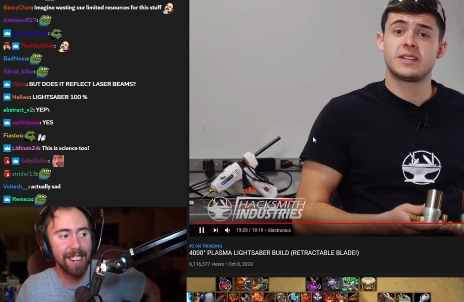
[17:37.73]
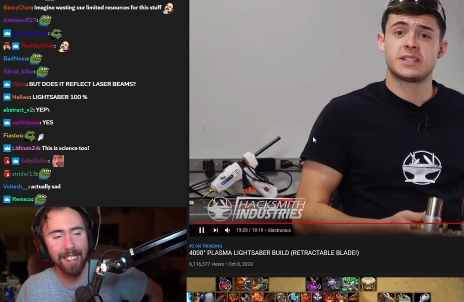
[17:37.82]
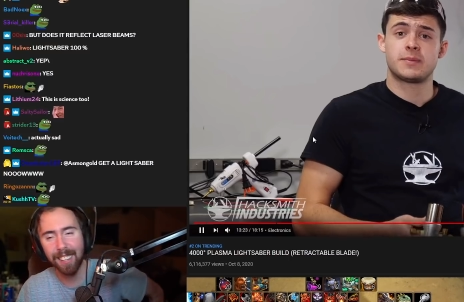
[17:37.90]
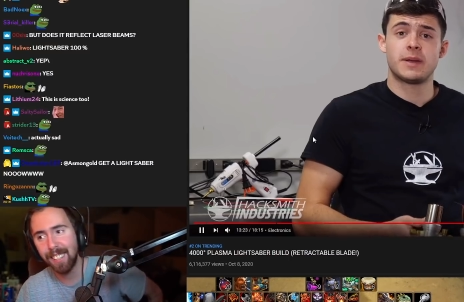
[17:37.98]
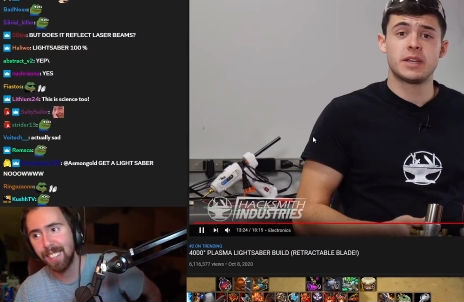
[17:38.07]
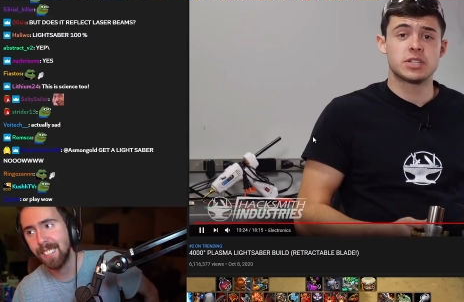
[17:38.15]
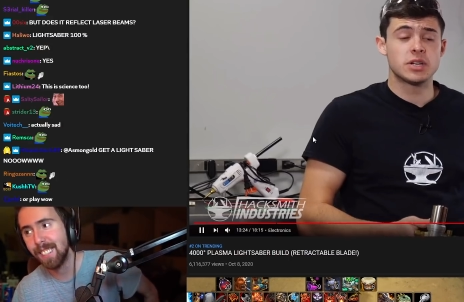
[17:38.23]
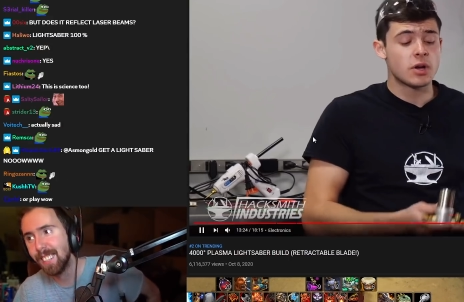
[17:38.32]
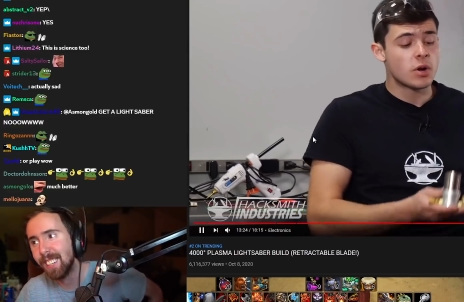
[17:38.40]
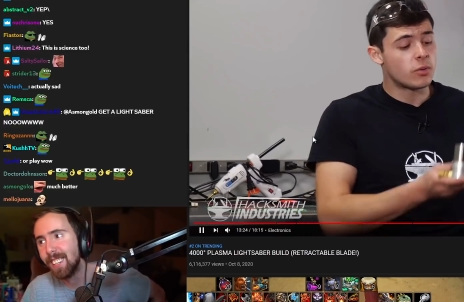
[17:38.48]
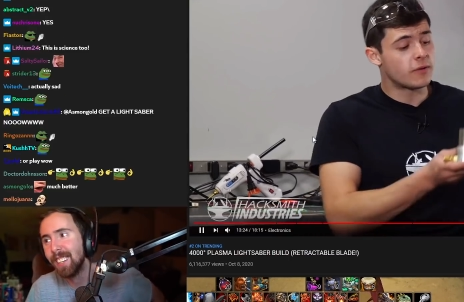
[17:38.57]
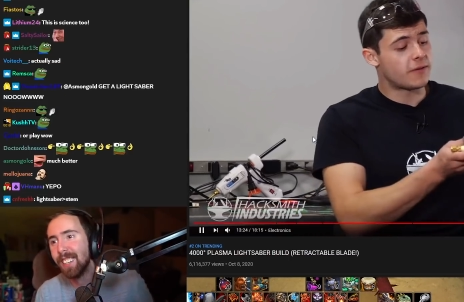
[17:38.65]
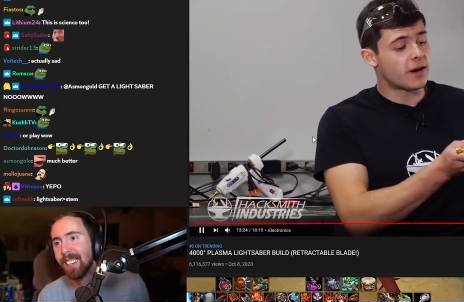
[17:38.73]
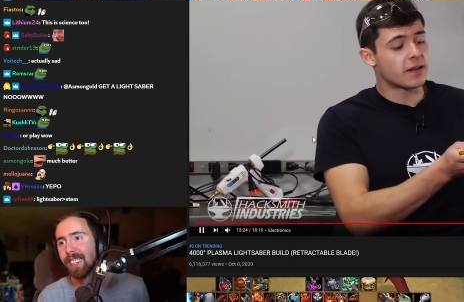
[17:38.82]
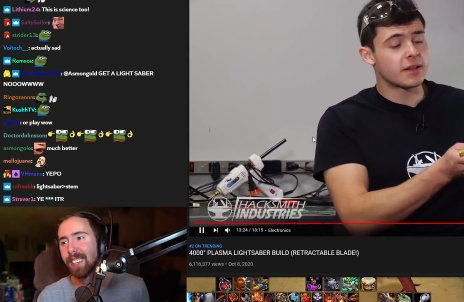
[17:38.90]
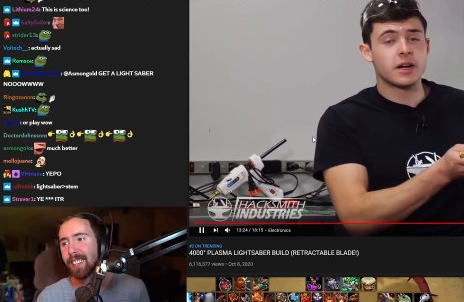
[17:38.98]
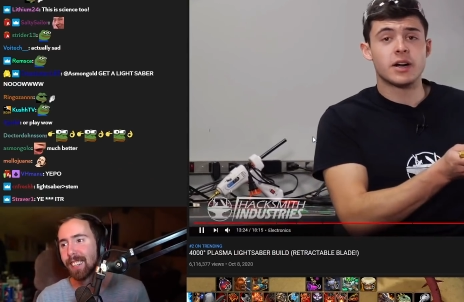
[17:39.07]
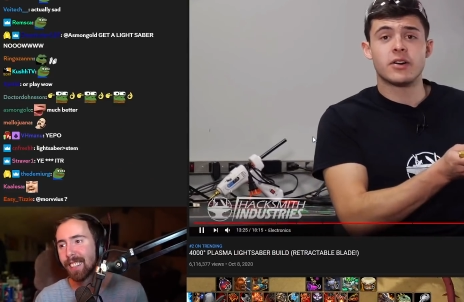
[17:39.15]
Speaker 1: Anticipation, we
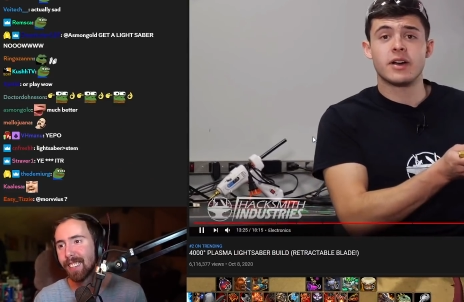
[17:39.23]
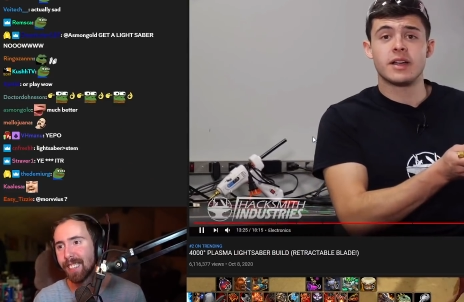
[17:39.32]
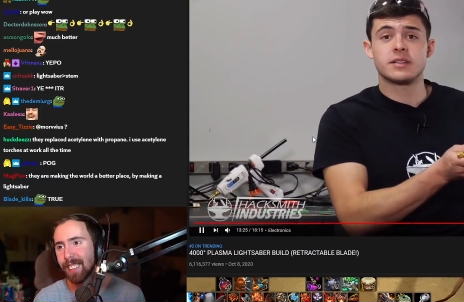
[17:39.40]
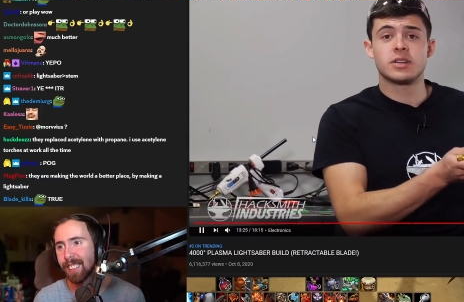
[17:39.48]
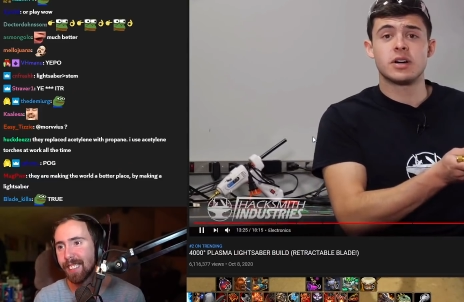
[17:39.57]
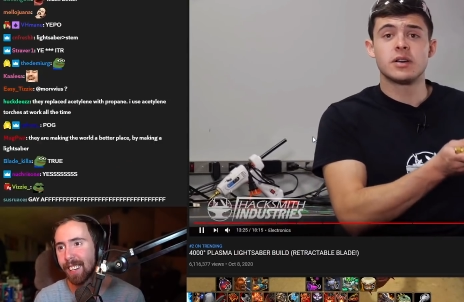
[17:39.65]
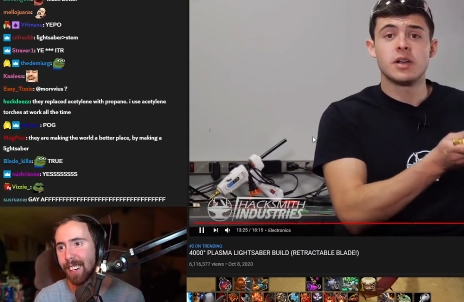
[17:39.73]
finally got our hands yeah.